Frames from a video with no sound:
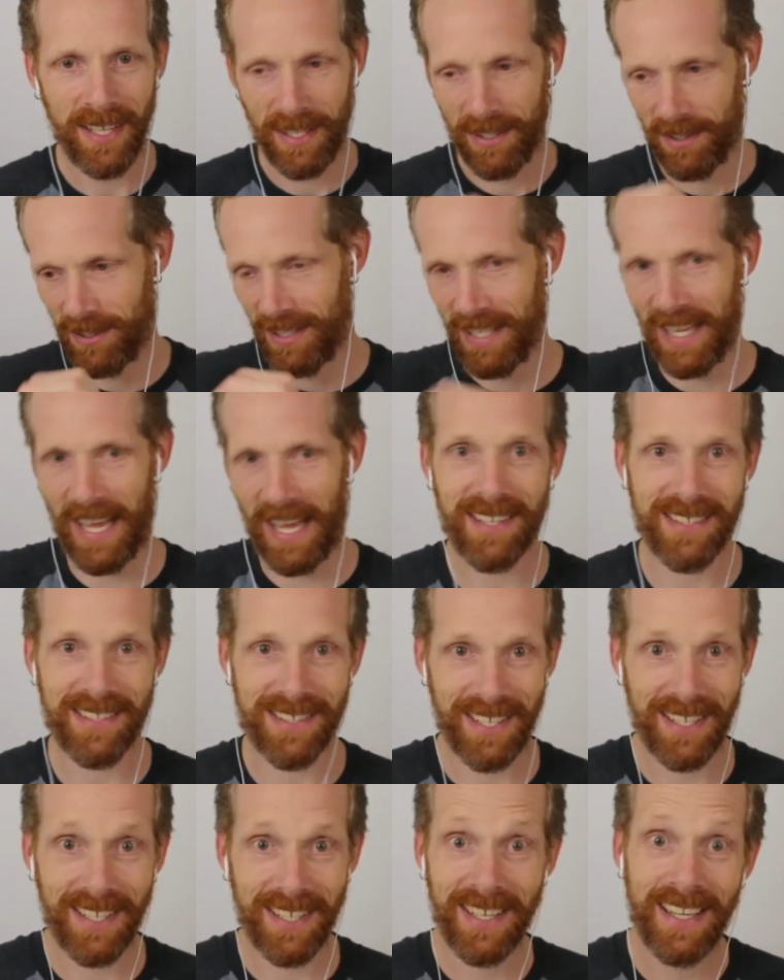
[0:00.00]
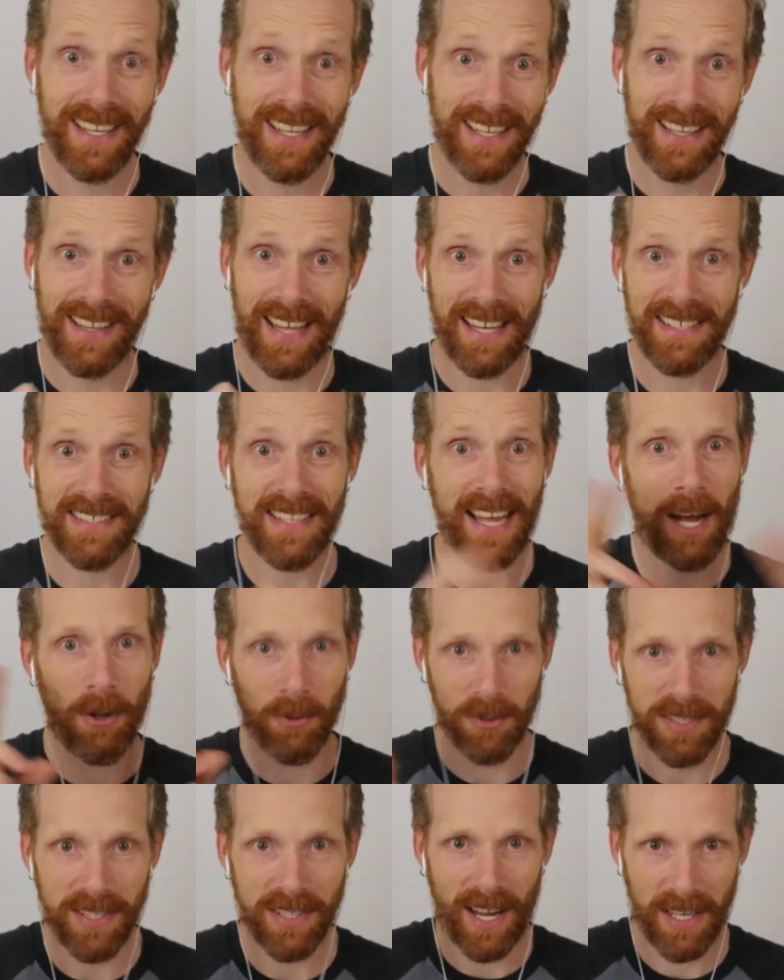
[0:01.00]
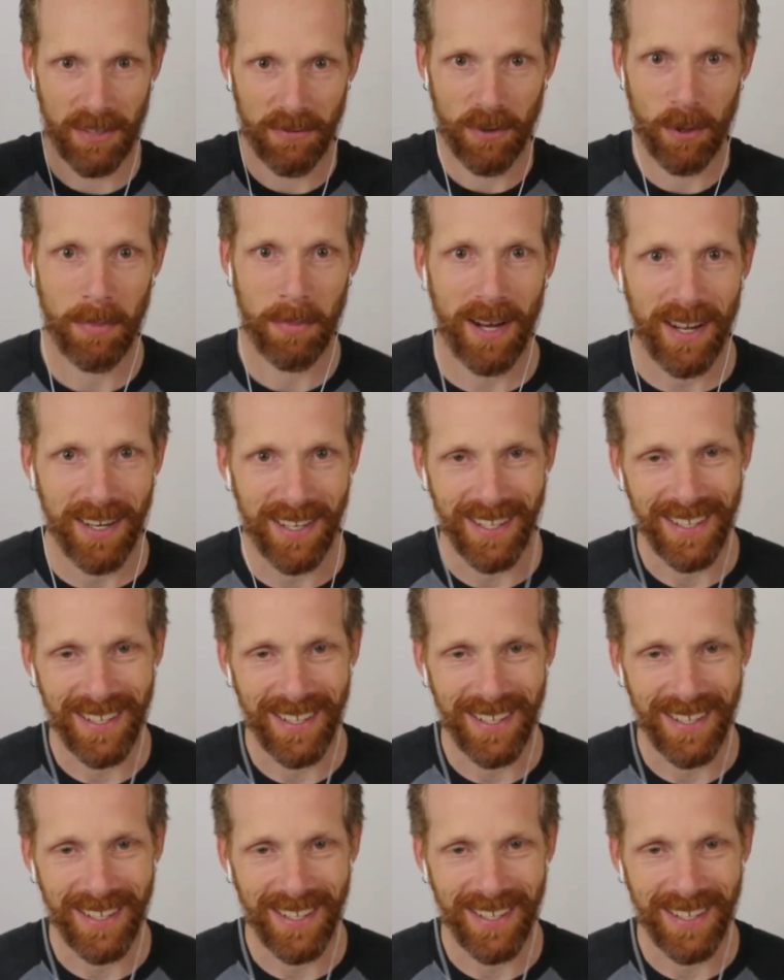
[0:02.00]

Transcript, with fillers: to the exit, that's outside of our body.